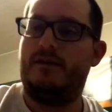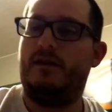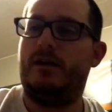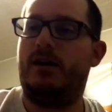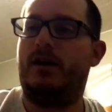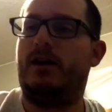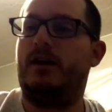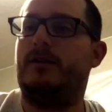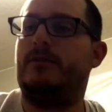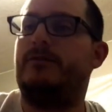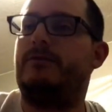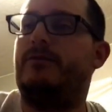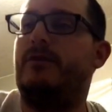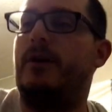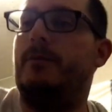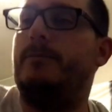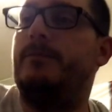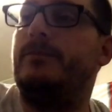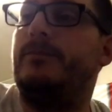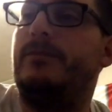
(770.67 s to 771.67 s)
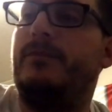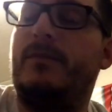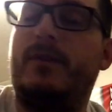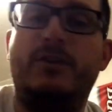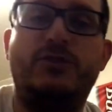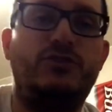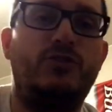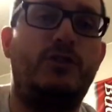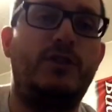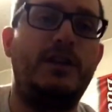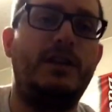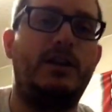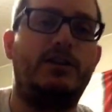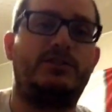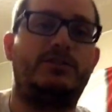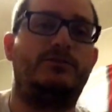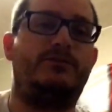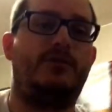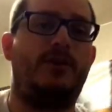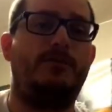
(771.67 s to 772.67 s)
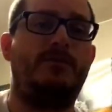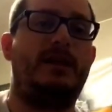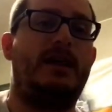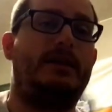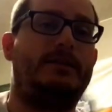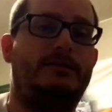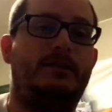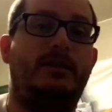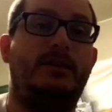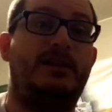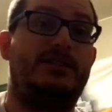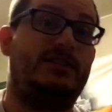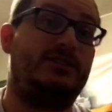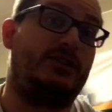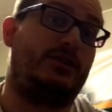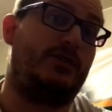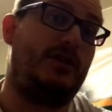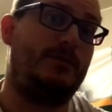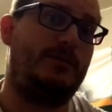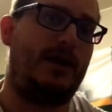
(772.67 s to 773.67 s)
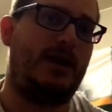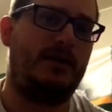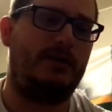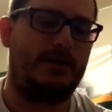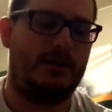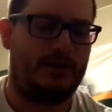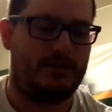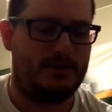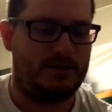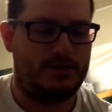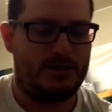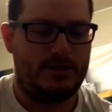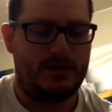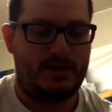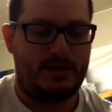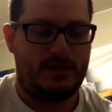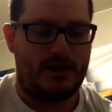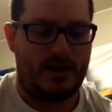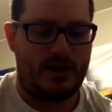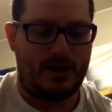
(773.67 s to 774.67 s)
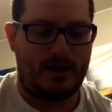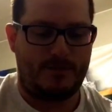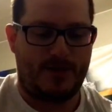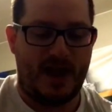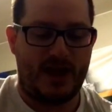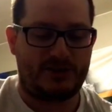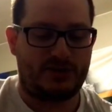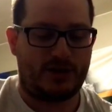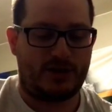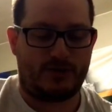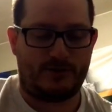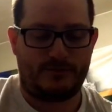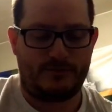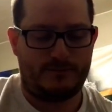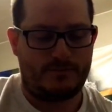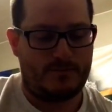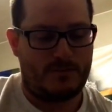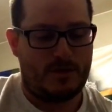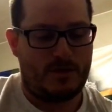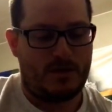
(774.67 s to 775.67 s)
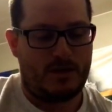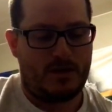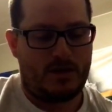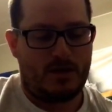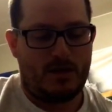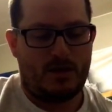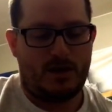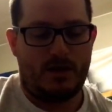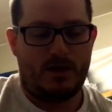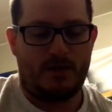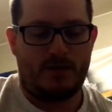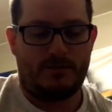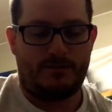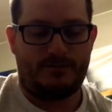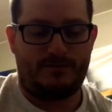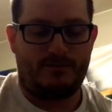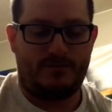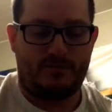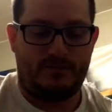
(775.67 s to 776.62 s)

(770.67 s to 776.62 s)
from a Jordy Nelson from that, unless it's a green parallel patch auto.